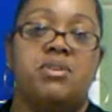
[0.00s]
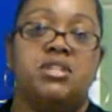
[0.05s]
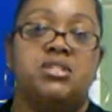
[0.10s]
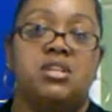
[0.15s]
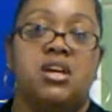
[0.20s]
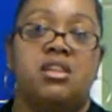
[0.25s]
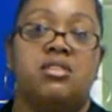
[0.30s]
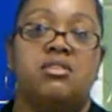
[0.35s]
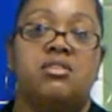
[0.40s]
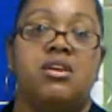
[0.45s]
each
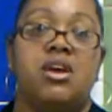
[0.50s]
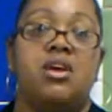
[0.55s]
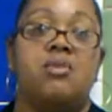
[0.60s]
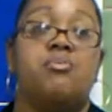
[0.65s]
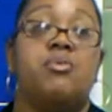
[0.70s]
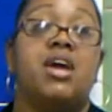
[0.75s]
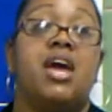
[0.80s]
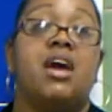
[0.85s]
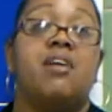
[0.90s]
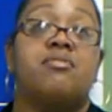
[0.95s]
other, and
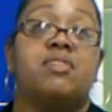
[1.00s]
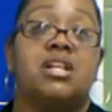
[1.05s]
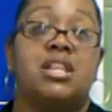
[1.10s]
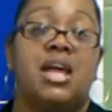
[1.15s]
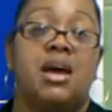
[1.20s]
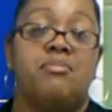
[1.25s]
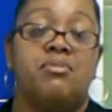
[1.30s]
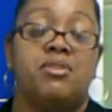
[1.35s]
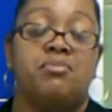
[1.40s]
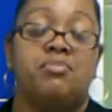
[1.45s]
we have
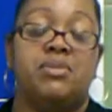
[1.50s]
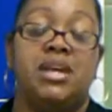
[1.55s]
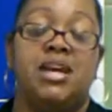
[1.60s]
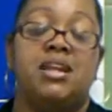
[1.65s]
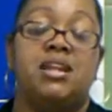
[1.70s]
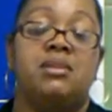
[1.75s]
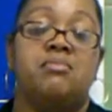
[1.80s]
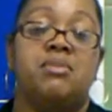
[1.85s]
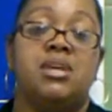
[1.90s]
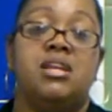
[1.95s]
collaborative
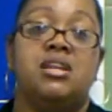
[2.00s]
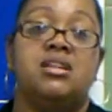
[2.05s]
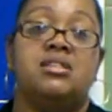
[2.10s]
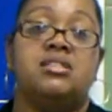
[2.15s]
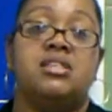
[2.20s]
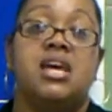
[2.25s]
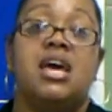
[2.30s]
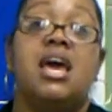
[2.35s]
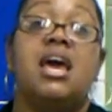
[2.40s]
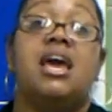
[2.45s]
planning meetings
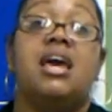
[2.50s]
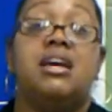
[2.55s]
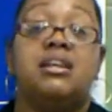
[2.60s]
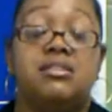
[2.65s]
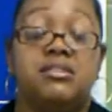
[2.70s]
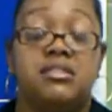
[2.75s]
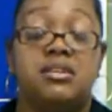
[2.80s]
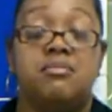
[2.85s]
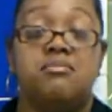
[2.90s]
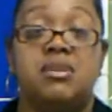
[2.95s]
and
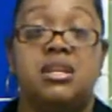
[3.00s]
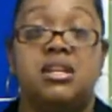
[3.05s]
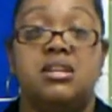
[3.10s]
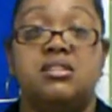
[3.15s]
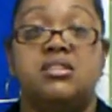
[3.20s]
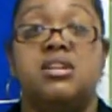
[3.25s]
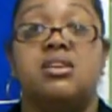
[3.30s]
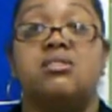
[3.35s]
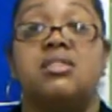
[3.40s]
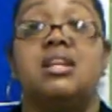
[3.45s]
team meetings
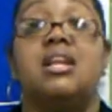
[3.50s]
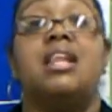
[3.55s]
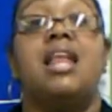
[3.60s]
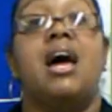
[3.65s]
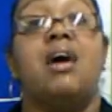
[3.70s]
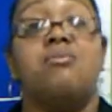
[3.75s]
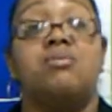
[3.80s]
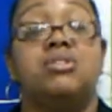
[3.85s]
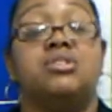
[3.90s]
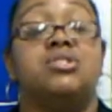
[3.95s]
here that
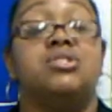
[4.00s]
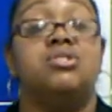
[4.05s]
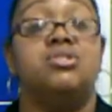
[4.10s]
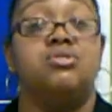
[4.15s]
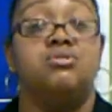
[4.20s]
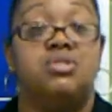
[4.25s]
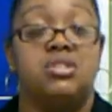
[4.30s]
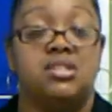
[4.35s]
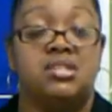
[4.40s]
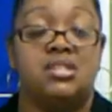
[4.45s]
allow us to do
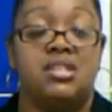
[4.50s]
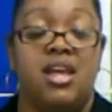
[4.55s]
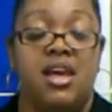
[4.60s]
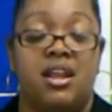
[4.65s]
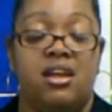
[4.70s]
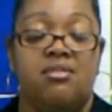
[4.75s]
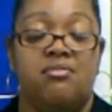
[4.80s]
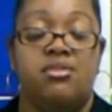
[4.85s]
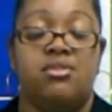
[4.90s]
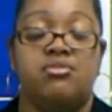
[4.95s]
just that
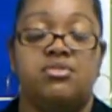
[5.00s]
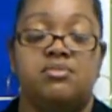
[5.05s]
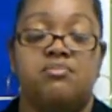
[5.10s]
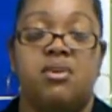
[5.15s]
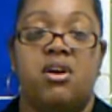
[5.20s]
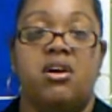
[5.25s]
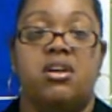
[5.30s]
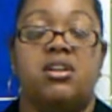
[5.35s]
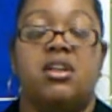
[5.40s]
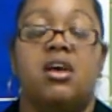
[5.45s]
at
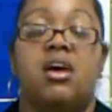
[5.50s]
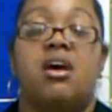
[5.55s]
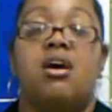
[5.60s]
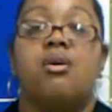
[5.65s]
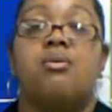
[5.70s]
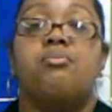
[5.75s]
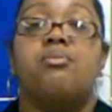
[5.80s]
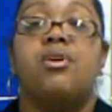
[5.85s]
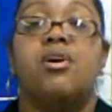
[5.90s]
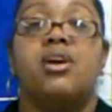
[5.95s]
Rosemont.
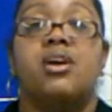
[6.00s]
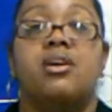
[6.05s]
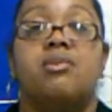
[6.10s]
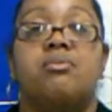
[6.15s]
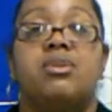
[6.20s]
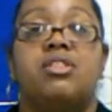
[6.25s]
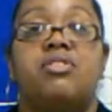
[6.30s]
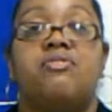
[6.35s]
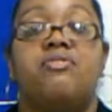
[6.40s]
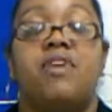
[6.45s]
Working
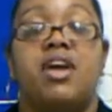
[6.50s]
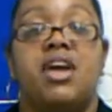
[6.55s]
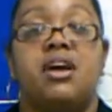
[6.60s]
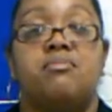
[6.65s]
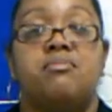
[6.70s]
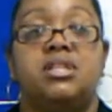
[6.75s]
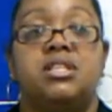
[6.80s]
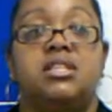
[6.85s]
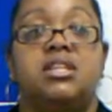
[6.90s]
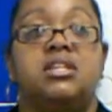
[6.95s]
with
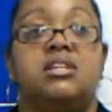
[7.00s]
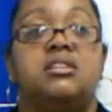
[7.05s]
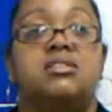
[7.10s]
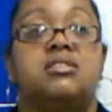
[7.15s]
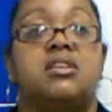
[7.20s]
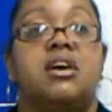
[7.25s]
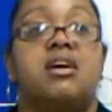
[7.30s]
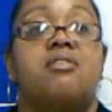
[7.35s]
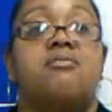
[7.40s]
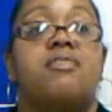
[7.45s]
families
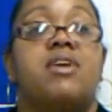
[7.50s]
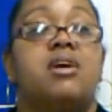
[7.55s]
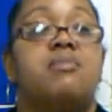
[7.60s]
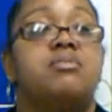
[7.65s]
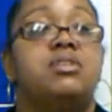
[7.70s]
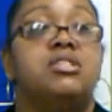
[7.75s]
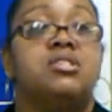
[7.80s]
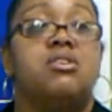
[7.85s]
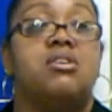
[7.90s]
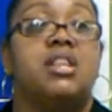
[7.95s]

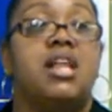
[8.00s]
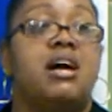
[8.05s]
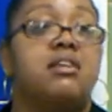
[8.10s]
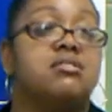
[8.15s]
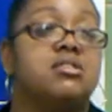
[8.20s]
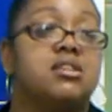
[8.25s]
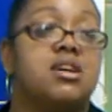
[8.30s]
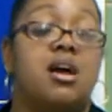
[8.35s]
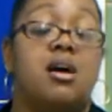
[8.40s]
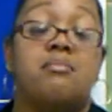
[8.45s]
are allowed
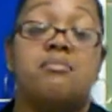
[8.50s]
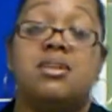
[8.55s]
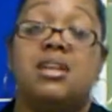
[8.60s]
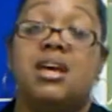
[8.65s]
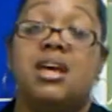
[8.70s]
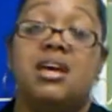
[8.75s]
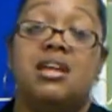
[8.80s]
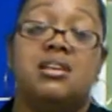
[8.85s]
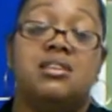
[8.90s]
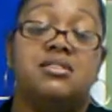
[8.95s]
to come in at
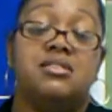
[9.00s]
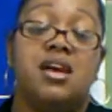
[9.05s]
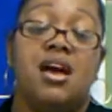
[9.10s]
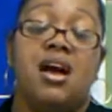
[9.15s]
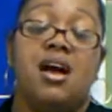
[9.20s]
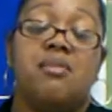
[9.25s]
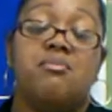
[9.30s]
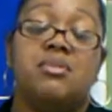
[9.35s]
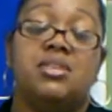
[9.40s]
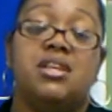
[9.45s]
any
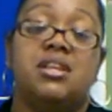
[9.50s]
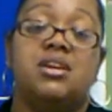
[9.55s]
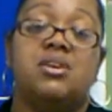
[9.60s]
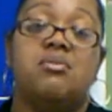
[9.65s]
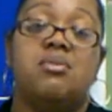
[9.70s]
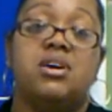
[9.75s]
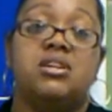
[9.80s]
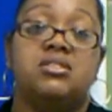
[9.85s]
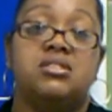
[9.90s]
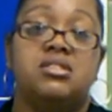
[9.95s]
time with any
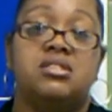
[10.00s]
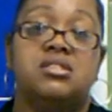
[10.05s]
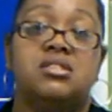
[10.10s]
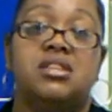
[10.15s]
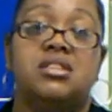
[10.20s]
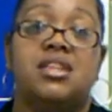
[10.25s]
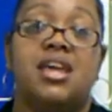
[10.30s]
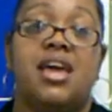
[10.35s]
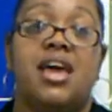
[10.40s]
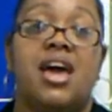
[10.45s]
questions that
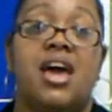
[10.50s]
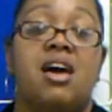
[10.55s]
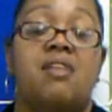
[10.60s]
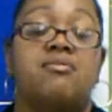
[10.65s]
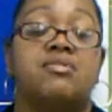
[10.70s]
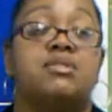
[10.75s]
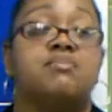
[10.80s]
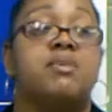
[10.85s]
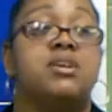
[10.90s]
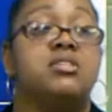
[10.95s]
they have,
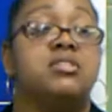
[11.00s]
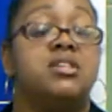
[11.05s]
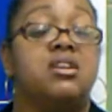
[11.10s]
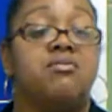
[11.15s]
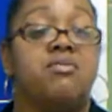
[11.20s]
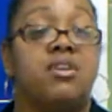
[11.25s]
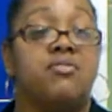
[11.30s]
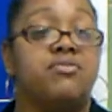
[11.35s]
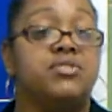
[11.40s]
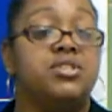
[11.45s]
especially in
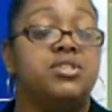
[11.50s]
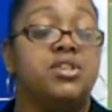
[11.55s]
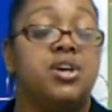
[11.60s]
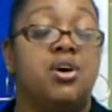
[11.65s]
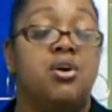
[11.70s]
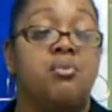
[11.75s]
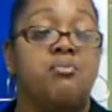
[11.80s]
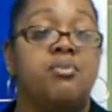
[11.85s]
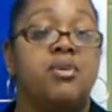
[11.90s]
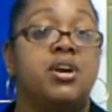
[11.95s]
reference to
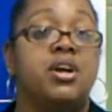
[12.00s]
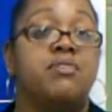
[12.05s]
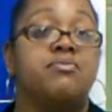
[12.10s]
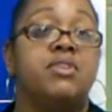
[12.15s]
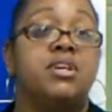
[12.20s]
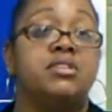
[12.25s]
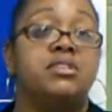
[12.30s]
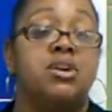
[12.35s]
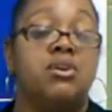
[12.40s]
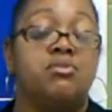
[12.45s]
homework if they
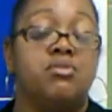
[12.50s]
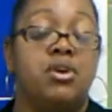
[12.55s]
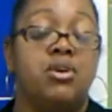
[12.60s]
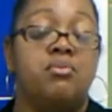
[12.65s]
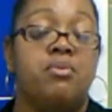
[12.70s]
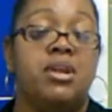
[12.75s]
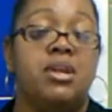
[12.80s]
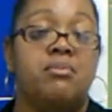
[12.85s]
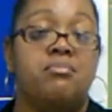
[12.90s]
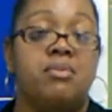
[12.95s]
don't know
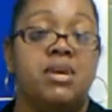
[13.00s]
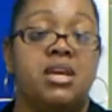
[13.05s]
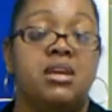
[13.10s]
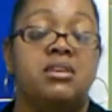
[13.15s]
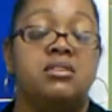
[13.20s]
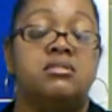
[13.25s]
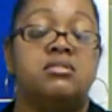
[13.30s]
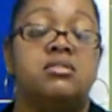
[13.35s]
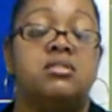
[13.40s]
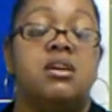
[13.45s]
what it
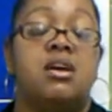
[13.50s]
means.